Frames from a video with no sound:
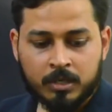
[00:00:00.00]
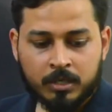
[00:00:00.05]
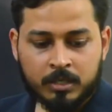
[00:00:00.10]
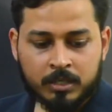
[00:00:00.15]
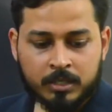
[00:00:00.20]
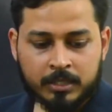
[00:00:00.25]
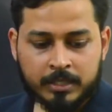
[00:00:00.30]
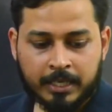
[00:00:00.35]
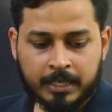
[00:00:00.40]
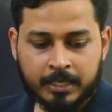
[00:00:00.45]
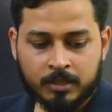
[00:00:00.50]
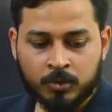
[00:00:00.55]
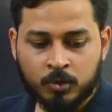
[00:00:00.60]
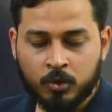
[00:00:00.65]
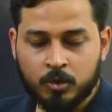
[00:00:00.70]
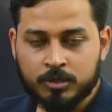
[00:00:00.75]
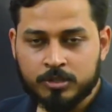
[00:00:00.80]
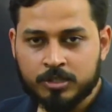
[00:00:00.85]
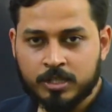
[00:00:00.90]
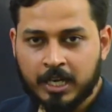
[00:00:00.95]
10
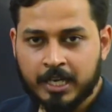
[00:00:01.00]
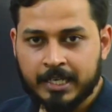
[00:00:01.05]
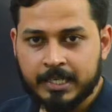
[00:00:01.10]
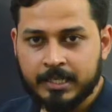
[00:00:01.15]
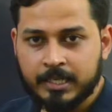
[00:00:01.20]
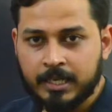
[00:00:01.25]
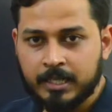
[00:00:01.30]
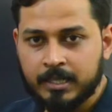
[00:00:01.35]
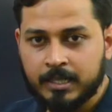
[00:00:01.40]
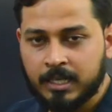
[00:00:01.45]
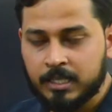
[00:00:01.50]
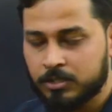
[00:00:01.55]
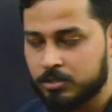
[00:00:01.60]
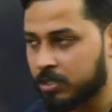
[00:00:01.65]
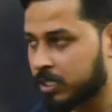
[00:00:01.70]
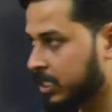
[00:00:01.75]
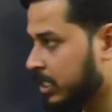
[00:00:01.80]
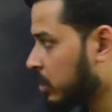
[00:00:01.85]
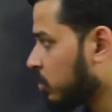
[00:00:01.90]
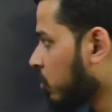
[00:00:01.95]
goes right here in the
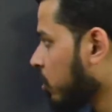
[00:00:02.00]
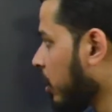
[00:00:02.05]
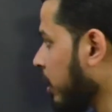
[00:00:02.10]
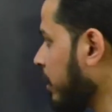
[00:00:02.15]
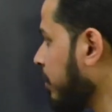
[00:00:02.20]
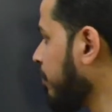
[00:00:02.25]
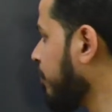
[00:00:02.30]
constructor call,